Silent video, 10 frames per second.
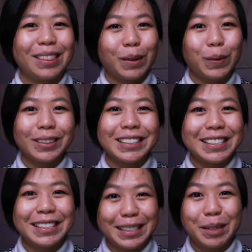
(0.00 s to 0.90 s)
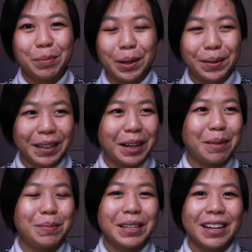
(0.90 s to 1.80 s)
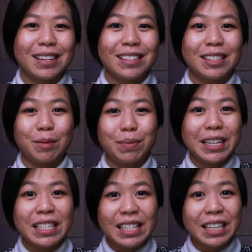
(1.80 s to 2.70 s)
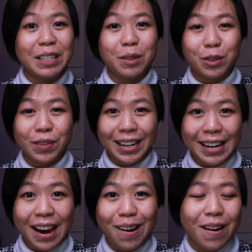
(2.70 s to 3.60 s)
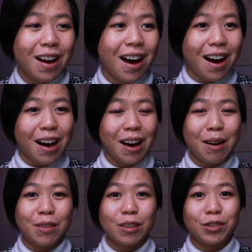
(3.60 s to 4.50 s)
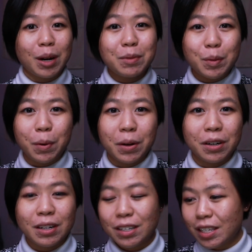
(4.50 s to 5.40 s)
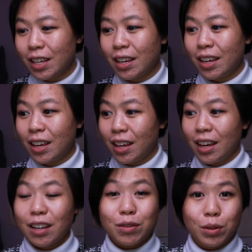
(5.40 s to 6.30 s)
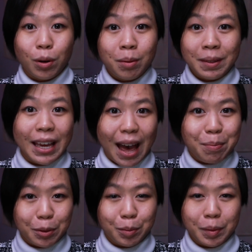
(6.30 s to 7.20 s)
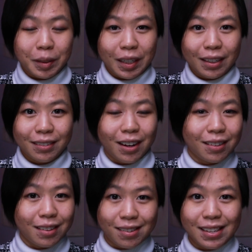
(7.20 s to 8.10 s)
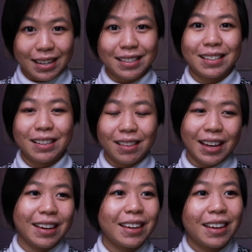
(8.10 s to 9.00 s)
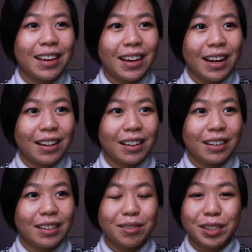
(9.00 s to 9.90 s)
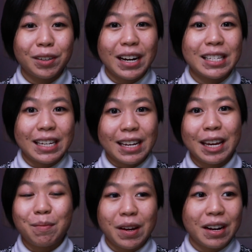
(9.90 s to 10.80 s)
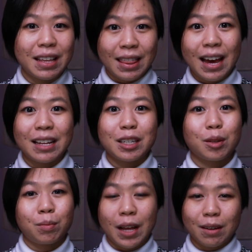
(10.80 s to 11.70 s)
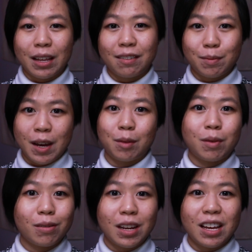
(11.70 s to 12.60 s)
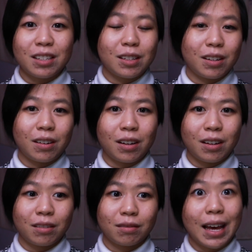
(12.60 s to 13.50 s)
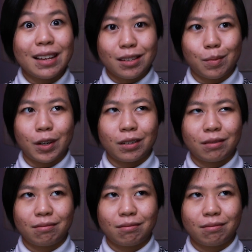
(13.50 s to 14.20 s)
The world is still blowing up because the biggest thing in the news right now, Trump supporters stormed the Capitol building on the 6th. It was crazy. And comparing that to the Black Lives Matter protests last summer,